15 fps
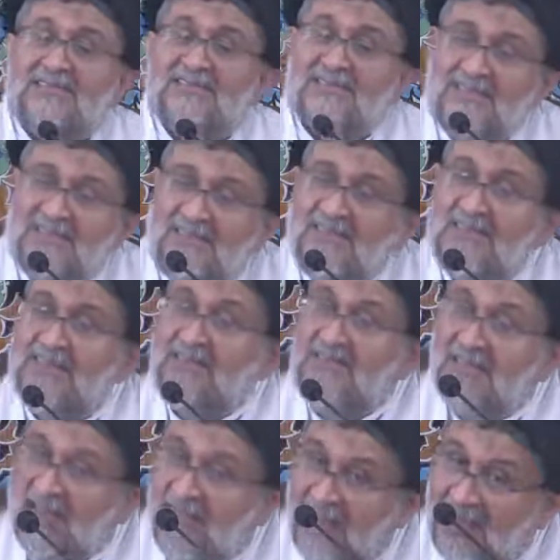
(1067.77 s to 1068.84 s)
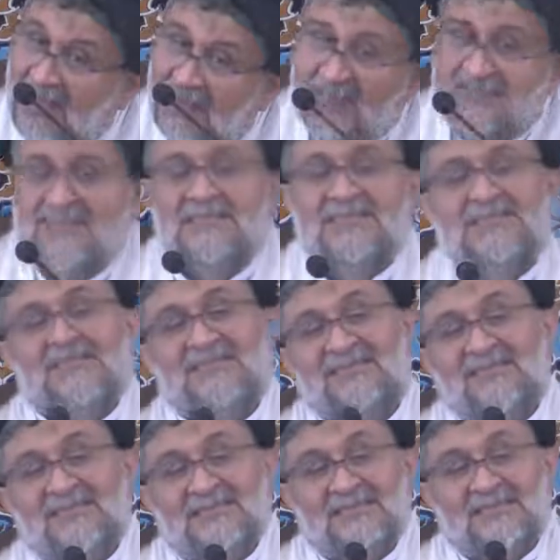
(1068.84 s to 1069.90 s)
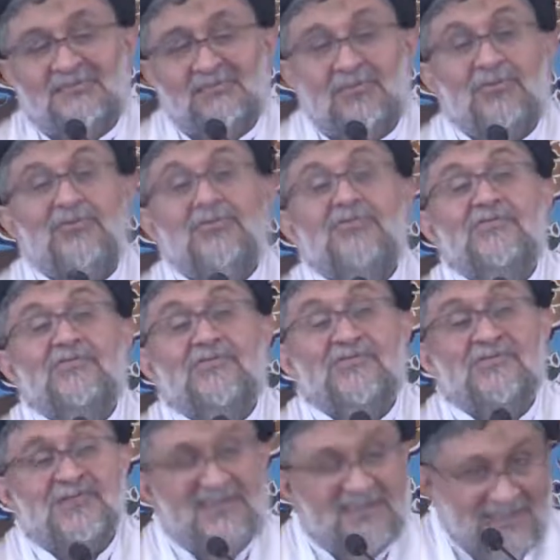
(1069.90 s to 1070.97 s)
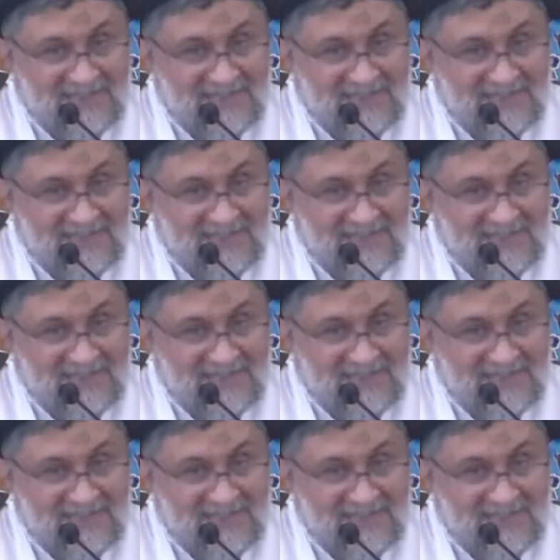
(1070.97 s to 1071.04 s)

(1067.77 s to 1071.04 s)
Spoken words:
3 years proved